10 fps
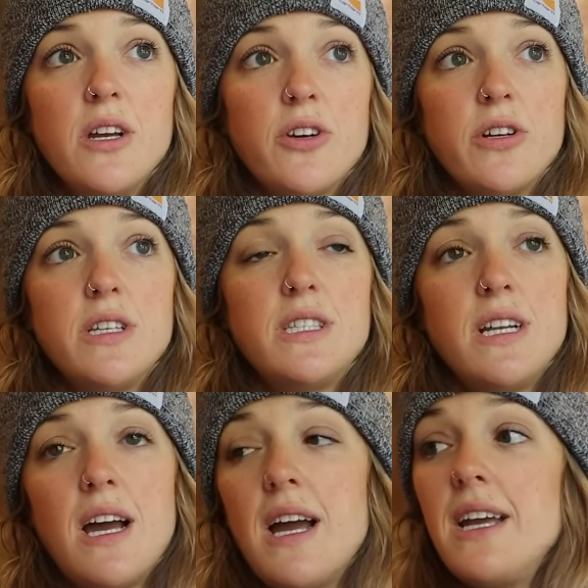Chris
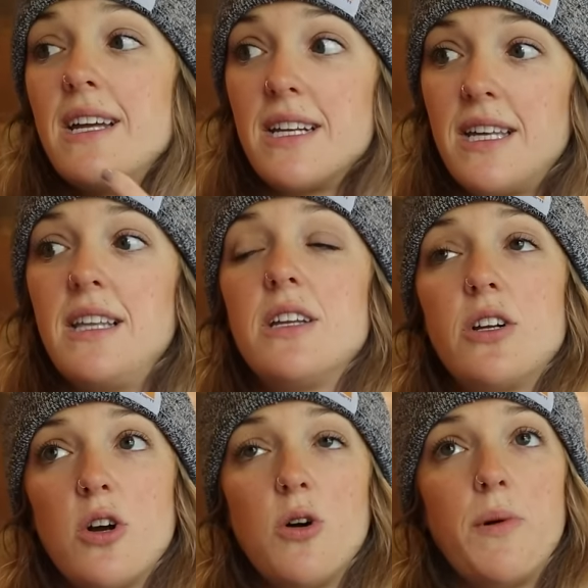and I and Akela
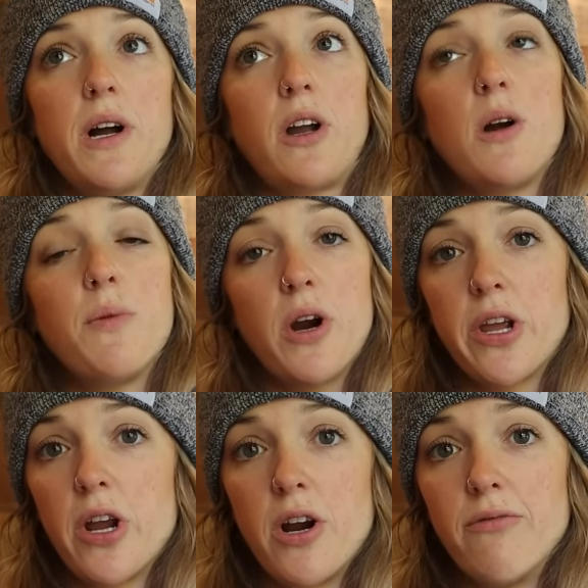and Kobuk are
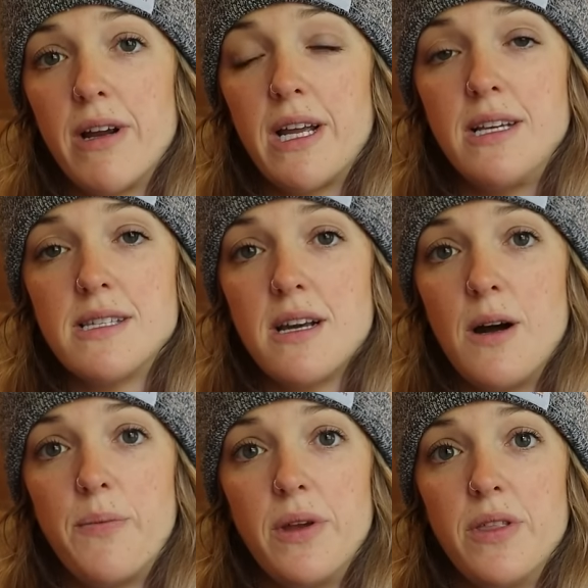parking our rigs
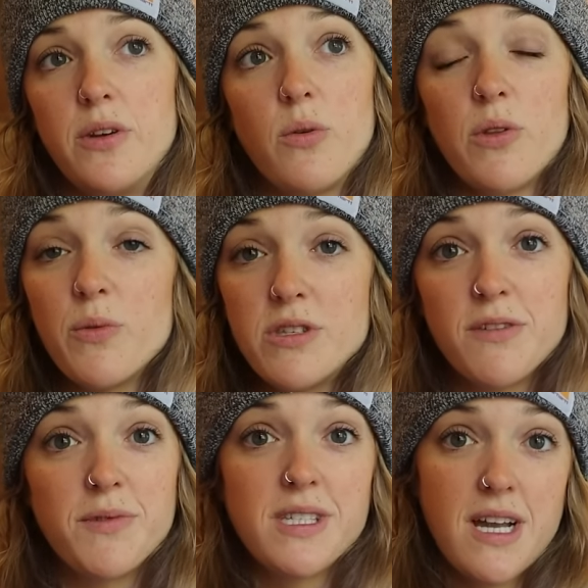up in the North Woods
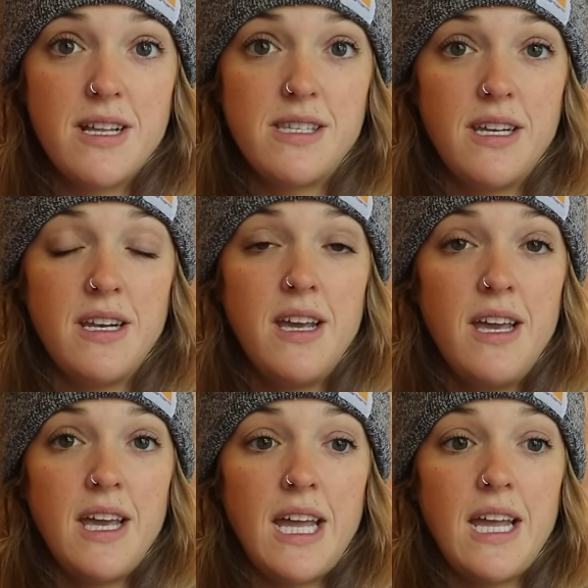of Wisconsin,
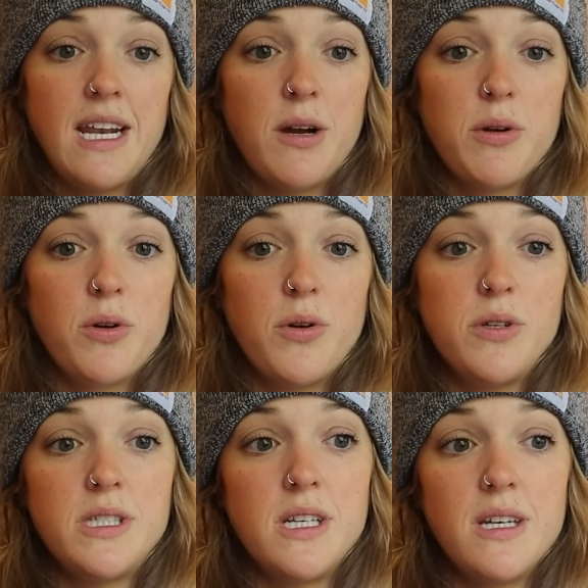and our
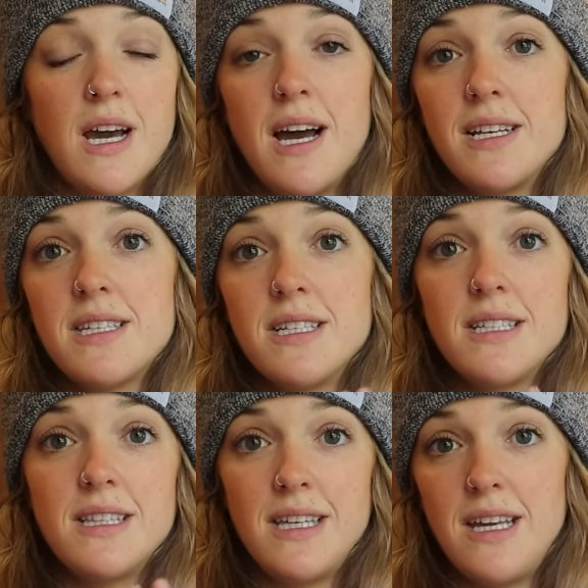goal is to not
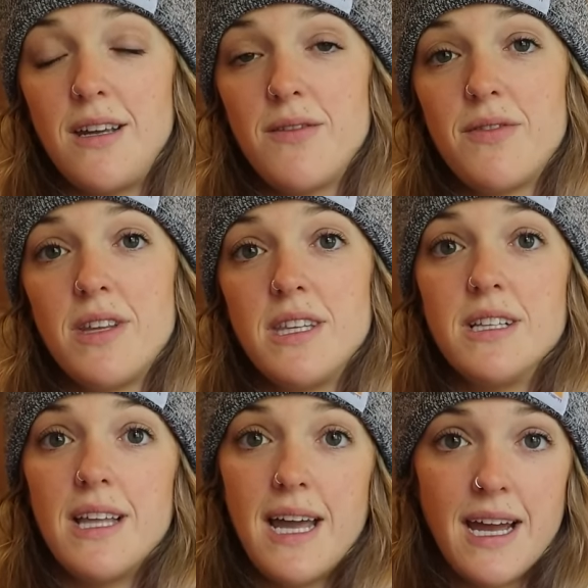leave
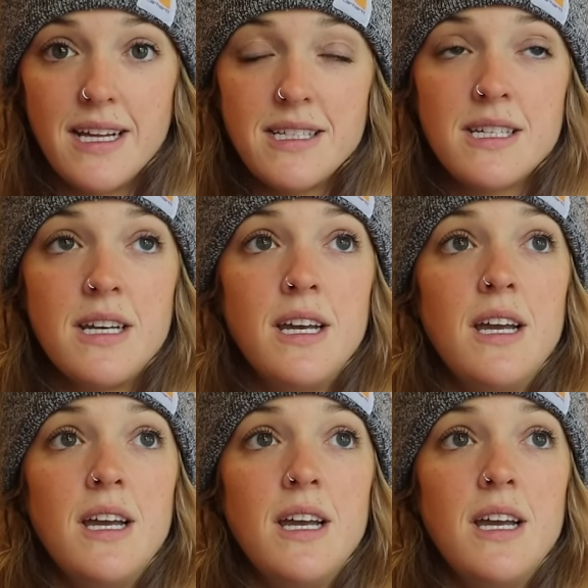the land